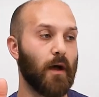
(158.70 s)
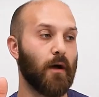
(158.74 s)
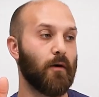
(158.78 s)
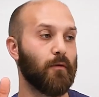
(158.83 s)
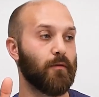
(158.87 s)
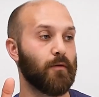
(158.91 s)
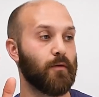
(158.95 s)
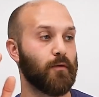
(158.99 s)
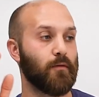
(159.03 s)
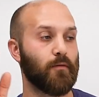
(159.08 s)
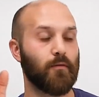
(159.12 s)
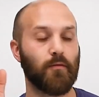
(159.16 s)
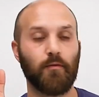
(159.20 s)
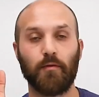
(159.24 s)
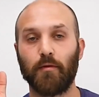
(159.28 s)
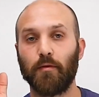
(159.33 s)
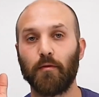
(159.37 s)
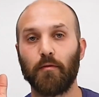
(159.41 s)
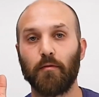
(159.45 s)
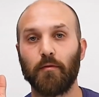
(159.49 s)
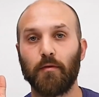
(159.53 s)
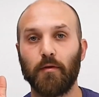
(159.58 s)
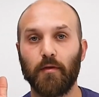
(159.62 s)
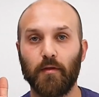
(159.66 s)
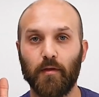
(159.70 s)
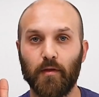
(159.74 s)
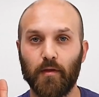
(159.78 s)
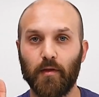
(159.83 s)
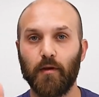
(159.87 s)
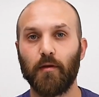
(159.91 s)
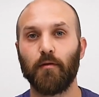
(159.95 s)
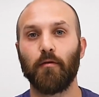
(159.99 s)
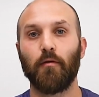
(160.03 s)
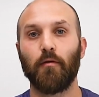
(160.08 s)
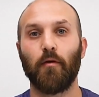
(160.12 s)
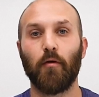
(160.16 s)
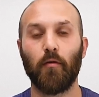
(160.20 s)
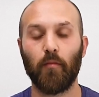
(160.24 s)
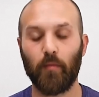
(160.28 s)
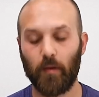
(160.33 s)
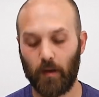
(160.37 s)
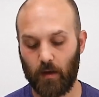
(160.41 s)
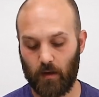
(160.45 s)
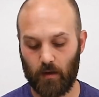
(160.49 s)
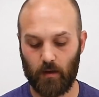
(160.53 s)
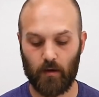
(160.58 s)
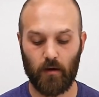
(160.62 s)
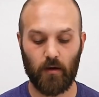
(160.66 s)
down to literally 0
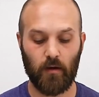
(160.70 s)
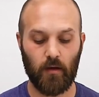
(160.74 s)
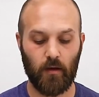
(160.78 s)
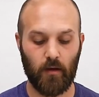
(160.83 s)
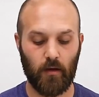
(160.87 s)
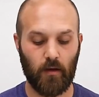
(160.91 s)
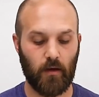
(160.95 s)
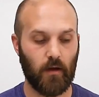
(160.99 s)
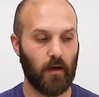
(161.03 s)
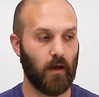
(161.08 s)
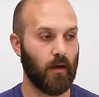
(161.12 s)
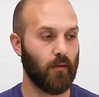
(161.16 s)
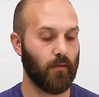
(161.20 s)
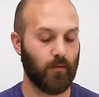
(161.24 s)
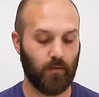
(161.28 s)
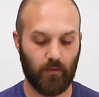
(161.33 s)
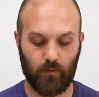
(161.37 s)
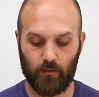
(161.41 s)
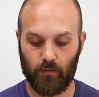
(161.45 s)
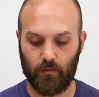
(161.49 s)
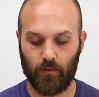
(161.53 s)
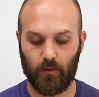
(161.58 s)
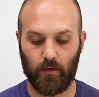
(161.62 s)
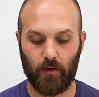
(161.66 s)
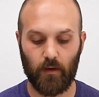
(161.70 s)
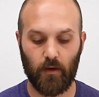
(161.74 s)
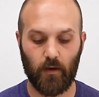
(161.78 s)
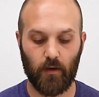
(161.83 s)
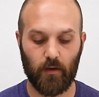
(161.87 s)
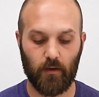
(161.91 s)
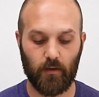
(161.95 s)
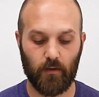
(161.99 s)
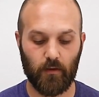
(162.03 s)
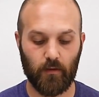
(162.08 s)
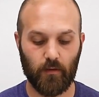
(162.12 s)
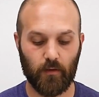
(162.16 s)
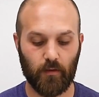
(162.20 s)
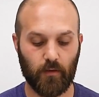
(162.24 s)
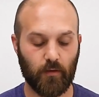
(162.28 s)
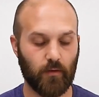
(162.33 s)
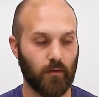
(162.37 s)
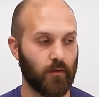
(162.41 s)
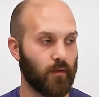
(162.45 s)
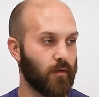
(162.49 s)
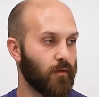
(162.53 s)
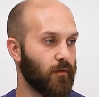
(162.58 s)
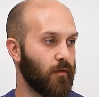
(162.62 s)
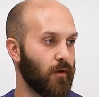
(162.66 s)
pan, absolutely none. So
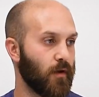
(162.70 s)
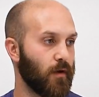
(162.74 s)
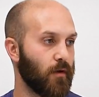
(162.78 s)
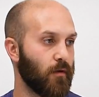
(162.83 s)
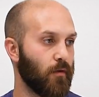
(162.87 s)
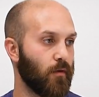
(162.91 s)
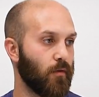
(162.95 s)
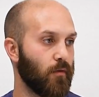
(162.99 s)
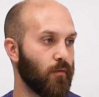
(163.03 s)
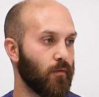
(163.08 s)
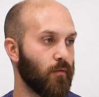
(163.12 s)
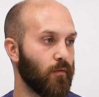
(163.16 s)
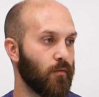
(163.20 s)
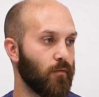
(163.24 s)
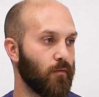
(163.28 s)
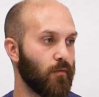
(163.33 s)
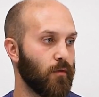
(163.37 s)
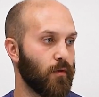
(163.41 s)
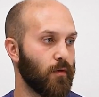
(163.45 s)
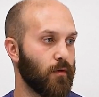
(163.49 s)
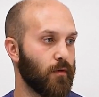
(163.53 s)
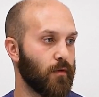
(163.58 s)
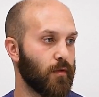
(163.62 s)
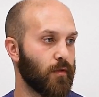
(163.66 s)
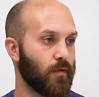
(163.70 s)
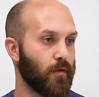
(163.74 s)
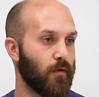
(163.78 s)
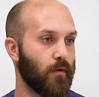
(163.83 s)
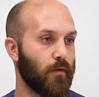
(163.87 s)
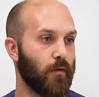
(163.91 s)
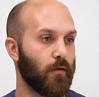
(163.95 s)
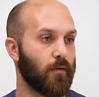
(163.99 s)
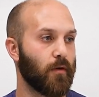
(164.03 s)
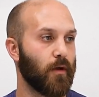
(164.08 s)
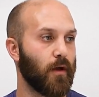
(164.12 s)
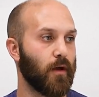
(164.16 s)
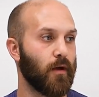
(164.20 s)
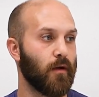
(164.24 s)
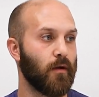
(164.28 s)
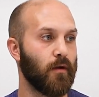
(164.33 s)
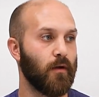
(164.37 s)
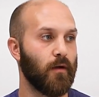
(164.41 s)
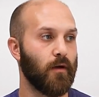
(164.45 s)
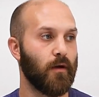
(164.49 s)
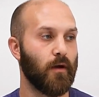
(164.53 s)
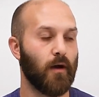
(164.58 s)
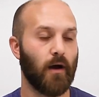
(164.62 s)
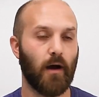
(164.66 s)
let's try and go really slow. Okay,
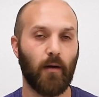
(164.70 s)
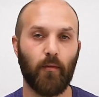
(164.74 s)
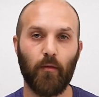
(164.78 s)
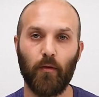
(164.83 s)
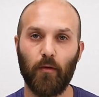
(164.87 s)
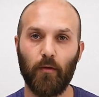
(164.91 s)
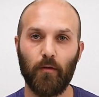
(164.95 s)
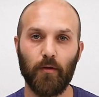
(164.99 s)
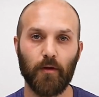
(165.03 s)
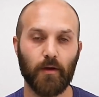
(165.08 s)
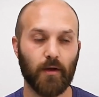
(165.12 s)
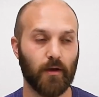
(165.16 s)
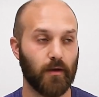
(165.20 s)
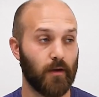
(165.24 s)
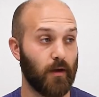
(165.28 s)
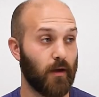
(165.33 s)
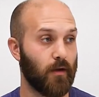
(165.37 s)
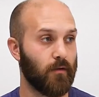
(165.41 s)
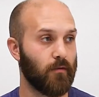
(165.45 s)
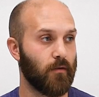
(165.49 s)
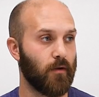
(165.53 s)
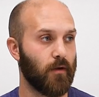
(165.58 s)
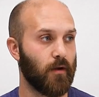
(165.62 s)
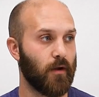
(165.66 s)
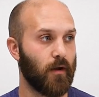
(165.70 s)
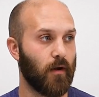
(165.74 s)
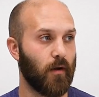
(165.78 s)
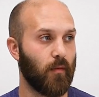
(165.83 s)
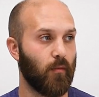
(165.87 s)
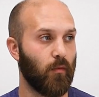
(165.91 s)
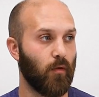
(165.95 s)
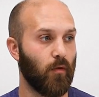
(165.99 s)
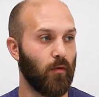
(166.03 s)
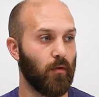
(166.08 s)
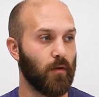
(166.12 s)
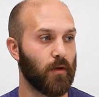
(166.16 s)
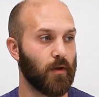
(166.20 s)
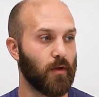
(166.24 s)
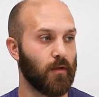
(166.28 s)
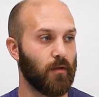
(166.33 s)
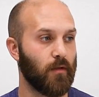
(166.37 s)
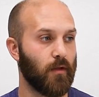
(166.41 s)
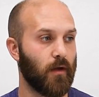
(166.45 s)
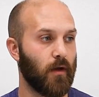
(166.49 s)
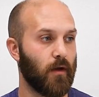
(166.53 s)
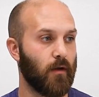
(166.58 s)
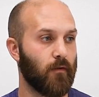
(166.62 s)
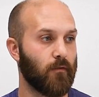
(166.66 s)
I'm holding it down right now, I'm holding it
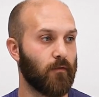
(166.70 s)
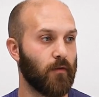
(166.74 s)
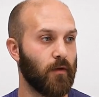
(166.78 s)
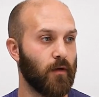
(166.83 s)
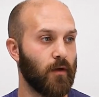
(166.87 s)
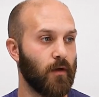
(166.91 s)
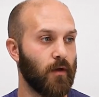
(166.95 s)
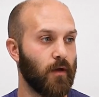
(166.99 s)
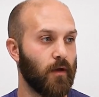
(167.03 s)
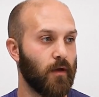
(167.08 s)
left.